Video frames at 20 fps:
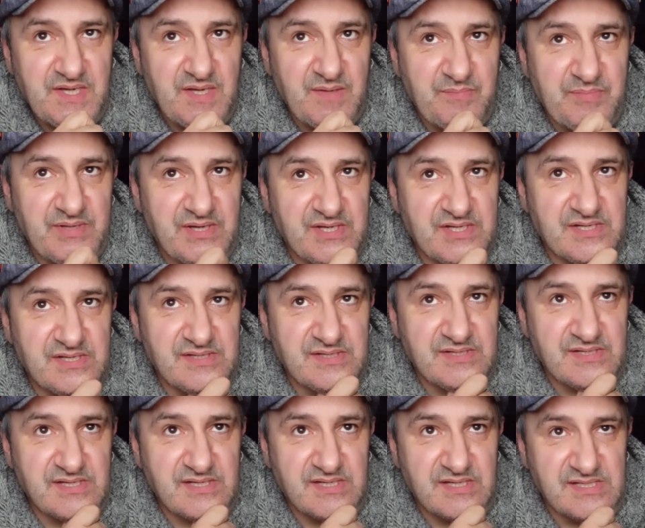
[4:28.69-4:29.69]
But
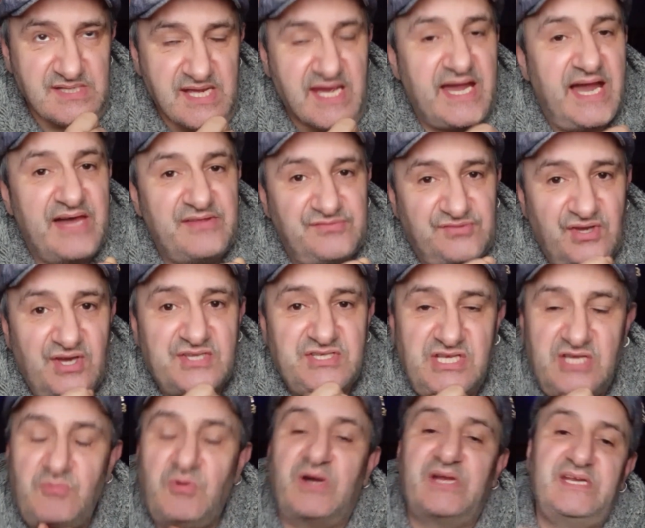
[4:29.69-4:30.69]
yeah, at
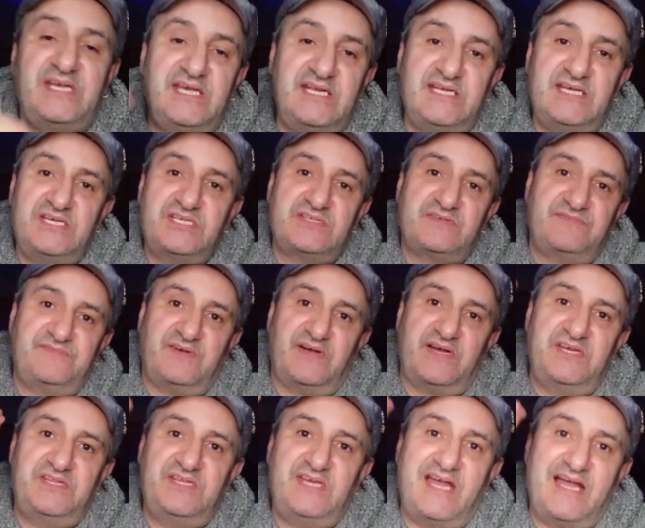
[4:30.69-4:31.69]
31, he needs to
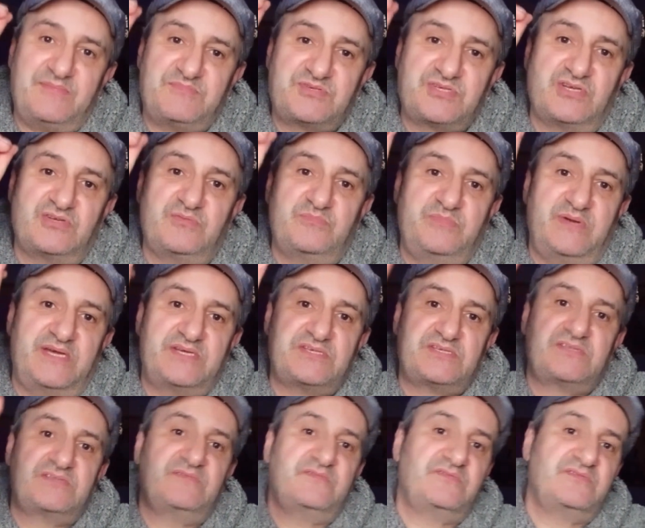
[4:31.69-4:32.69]
fight the absolute
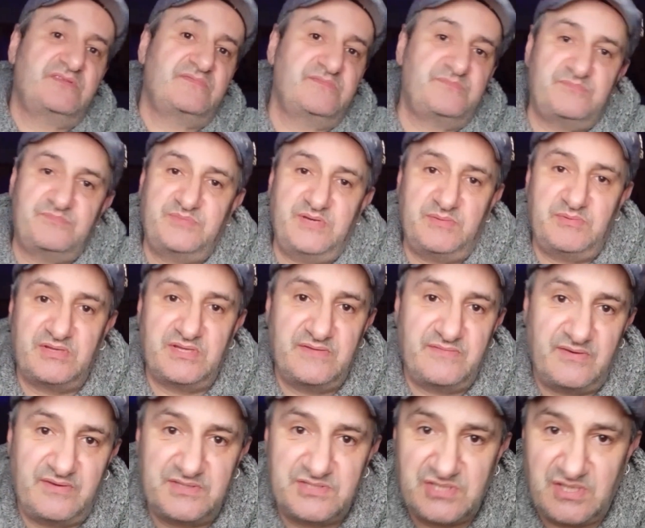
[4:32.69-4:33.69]
best, the people at the
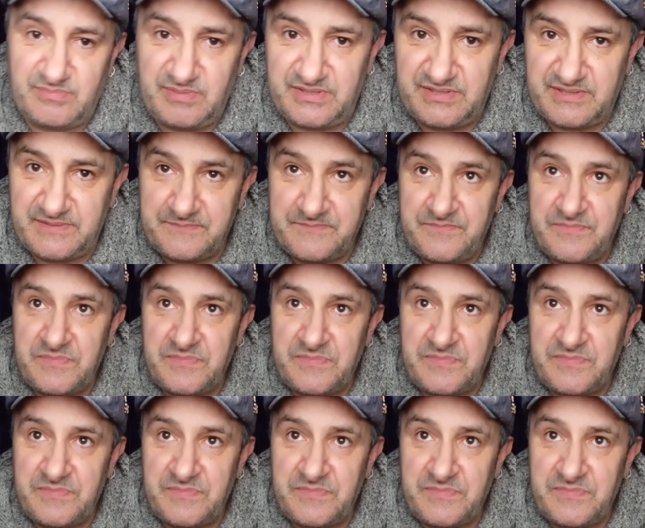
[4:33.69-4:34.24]
very top, I think.